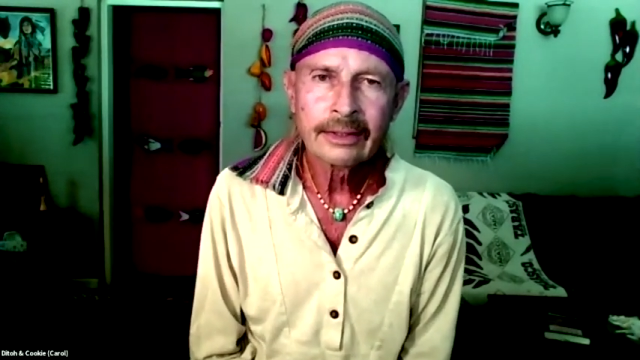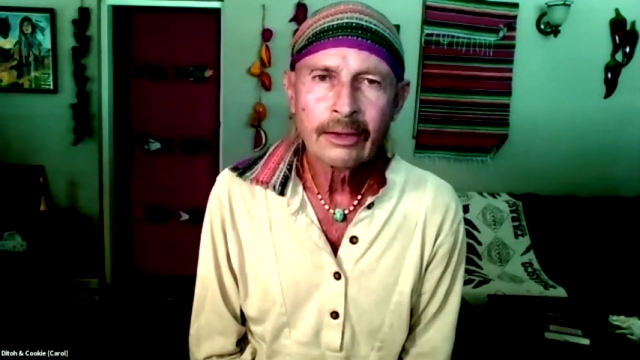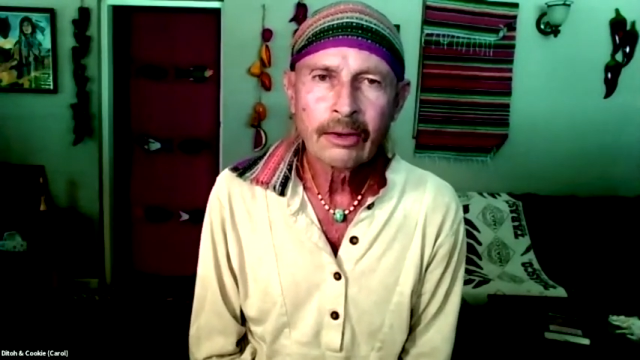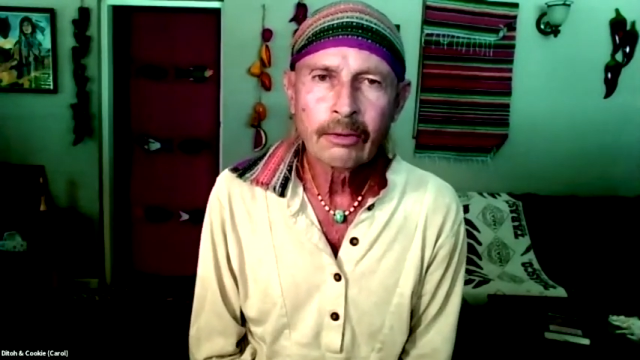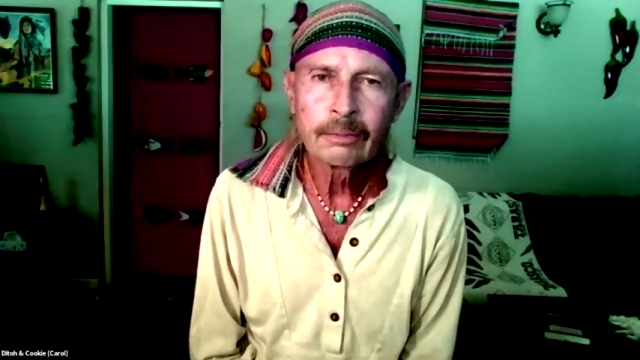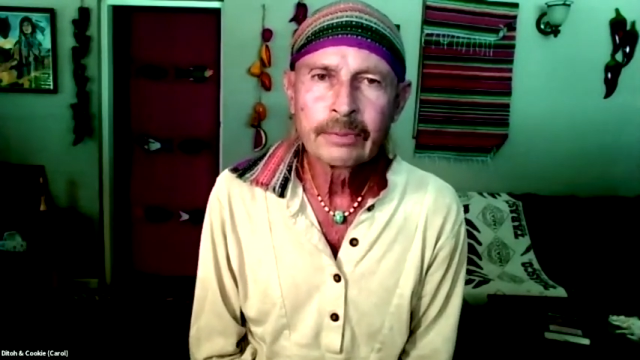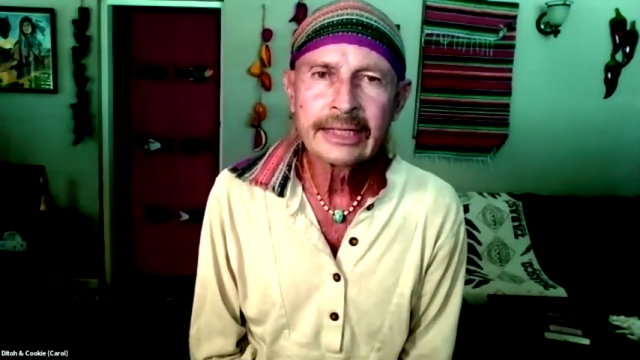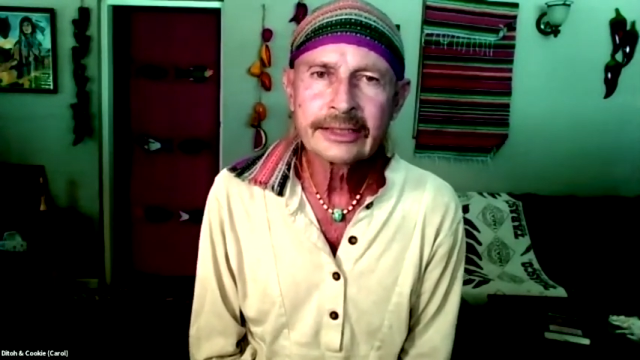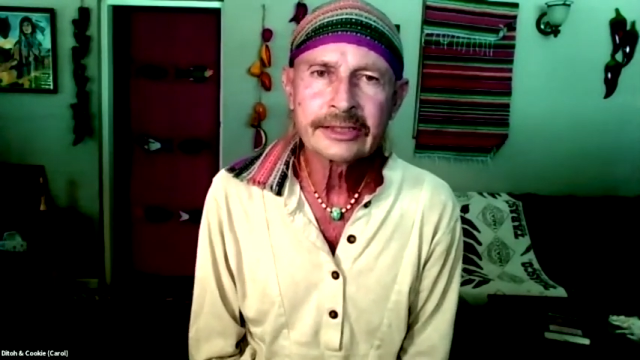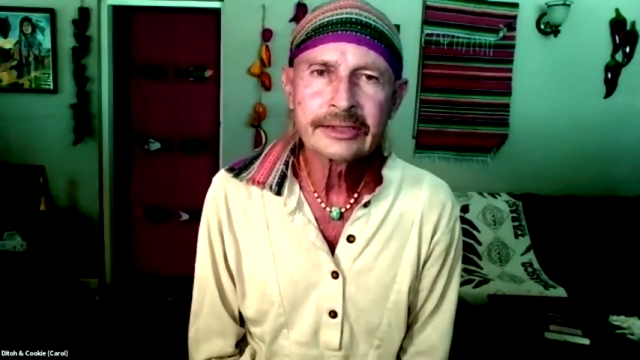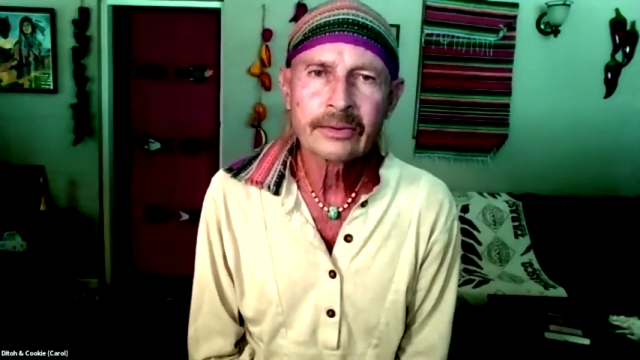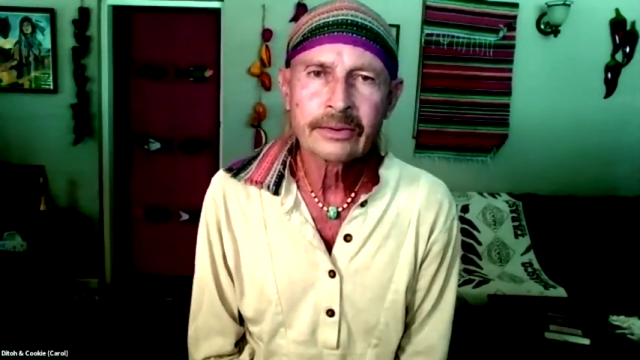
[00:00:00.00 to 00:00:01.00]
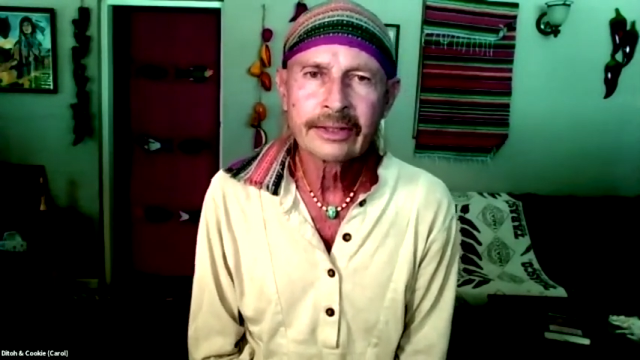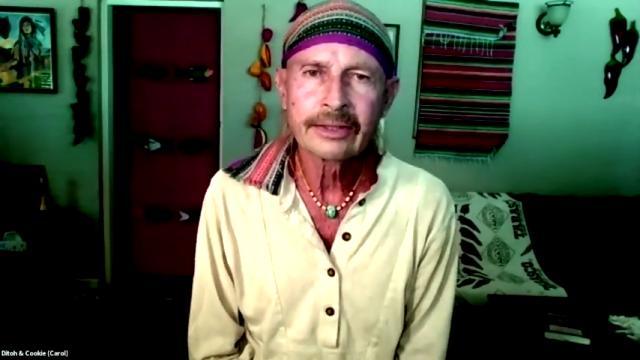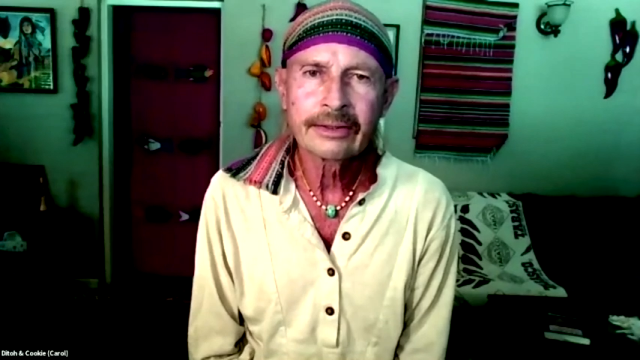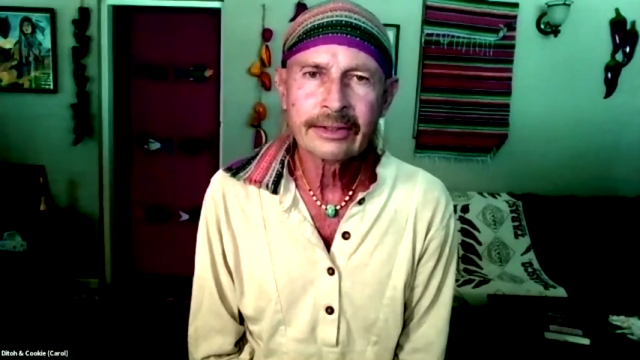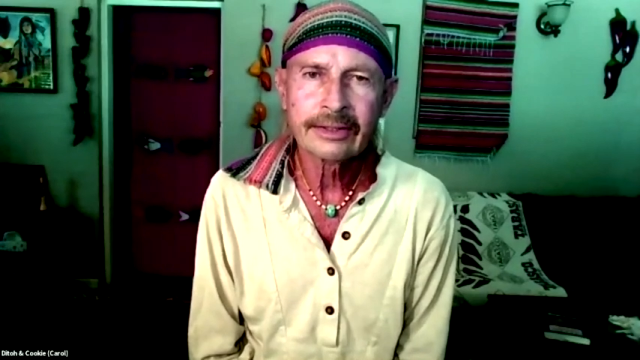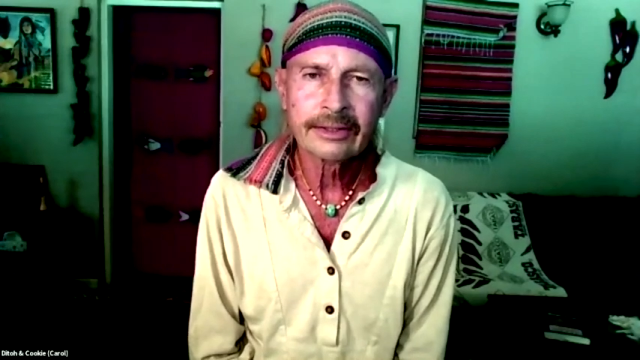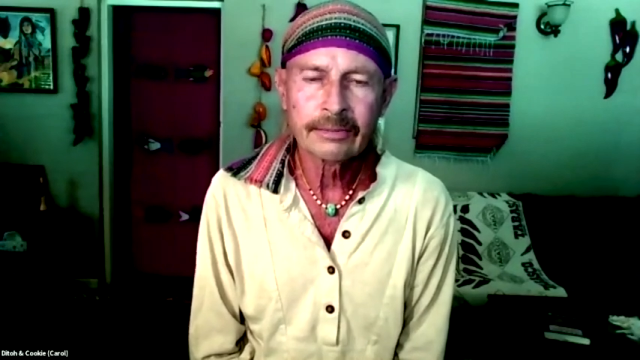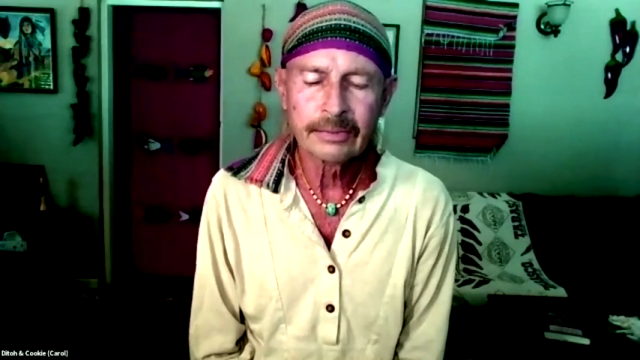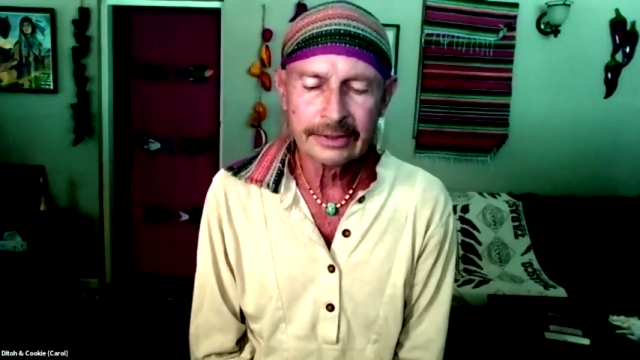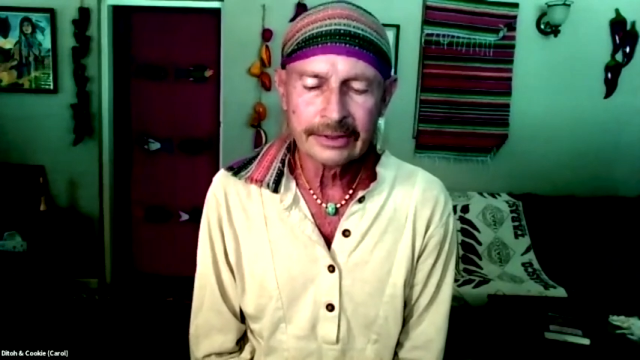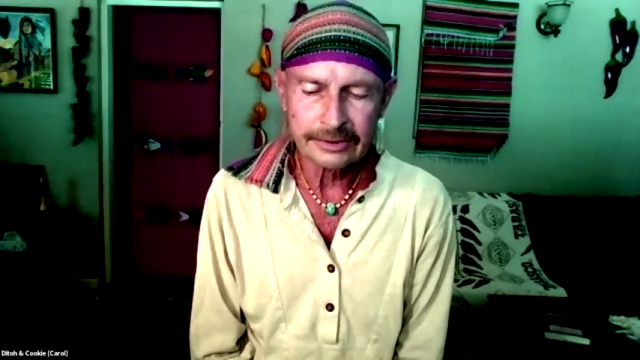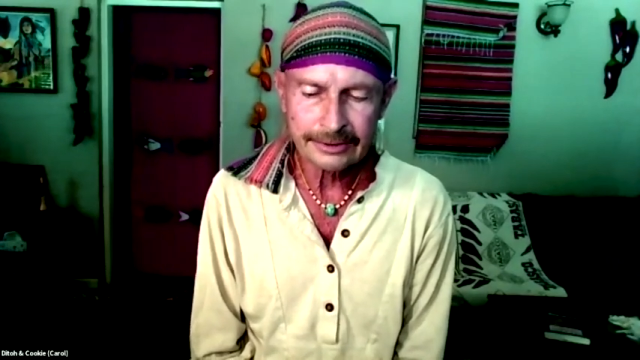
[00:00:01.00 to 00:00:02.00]
obese or nearly
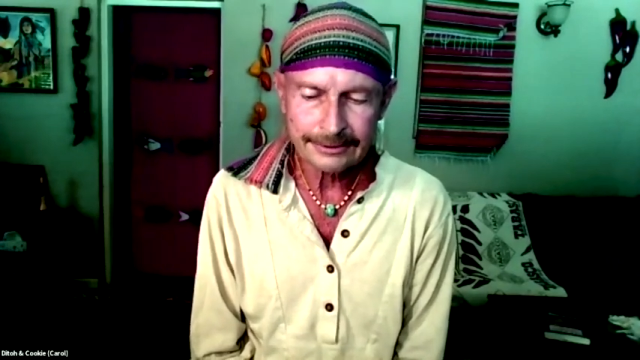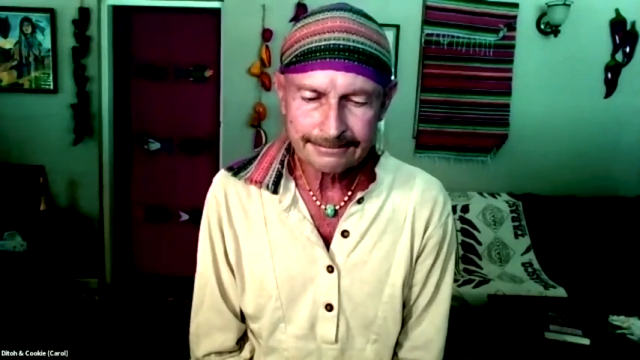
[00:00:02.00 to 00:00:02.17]
obese.